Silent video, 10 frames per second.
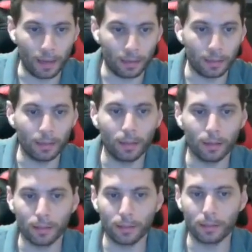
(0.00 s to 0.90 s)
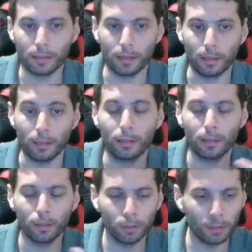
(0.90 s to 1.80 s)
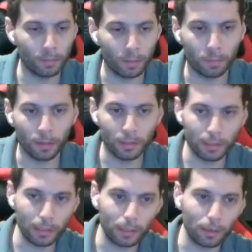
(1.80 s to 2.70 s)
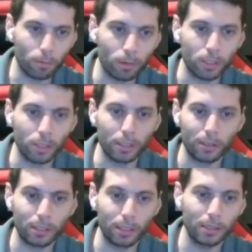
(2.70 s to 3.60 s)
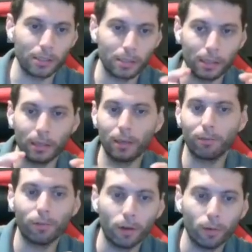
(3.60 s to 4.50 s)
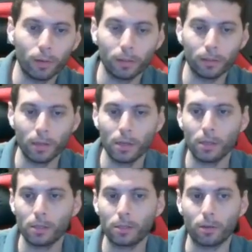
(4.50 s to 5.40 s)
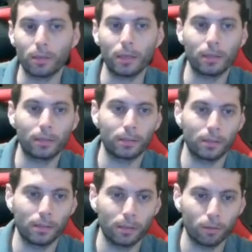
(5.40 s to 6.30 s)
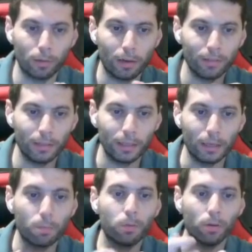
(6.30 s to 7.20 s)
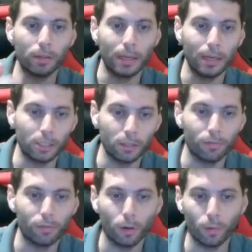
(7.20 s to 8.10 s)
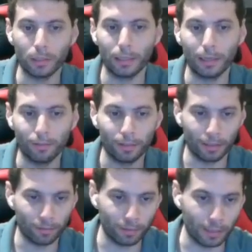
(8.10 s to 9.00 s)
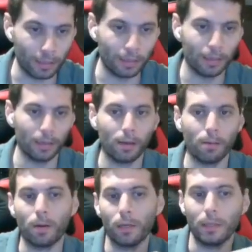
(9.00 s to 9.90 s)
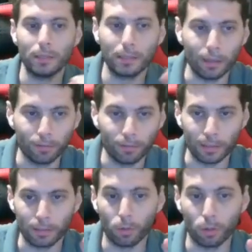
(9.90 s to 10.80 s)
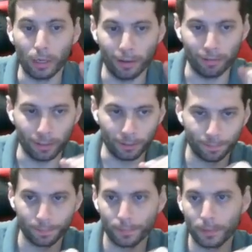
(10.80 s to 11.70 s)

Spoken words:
and it learns an interpretable policy which is just leaning forward so that gravity can pull the agent forward even if the body itself is more heavy.